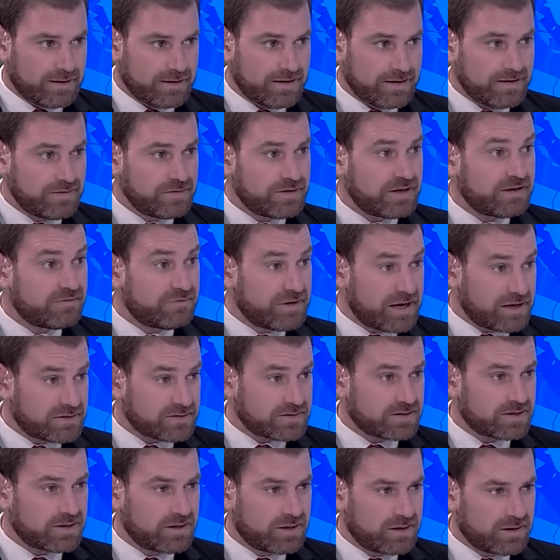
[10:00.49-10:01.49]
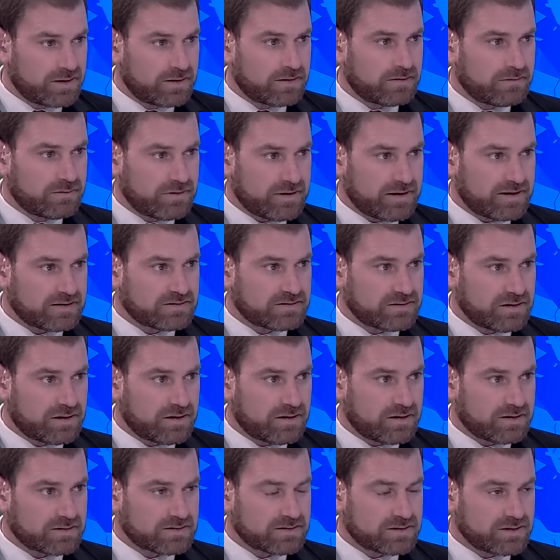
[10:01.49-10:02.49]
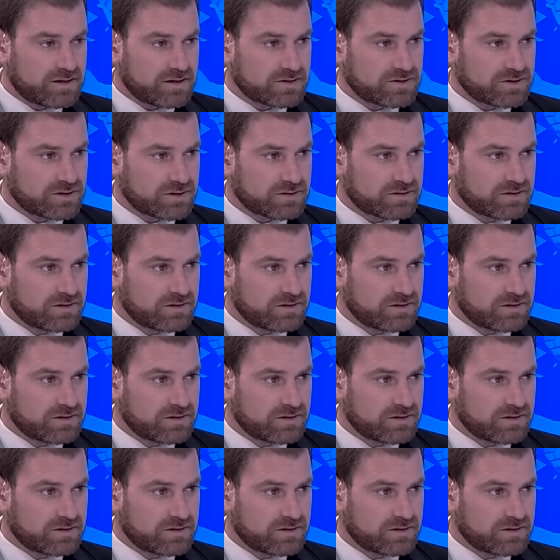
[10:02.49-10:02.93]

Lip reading: in the event that such a